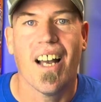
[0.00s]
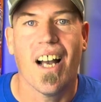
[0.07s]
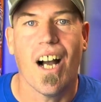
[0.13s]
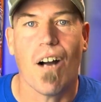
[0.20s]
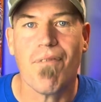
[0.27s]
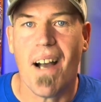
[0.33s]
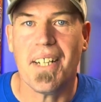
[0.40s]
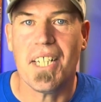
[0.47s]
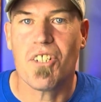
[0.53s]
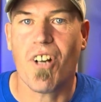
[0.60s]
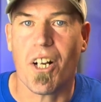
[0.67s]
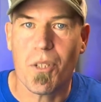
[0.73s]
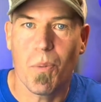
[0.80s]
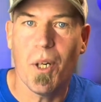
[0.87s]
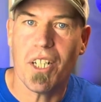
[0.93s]
I found these
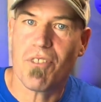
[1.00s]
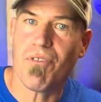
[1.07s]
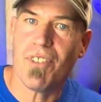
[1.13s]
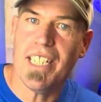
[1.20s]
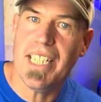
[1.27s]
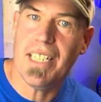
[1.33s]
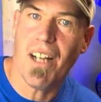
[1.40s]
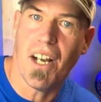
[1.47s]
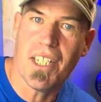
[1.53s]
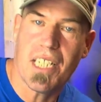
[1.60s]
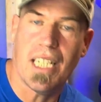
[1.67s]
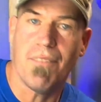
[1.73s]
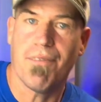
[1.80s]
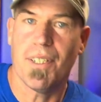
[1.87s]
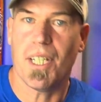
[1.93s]
trucks worked really
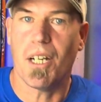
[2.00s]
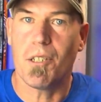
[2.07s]
nicely for those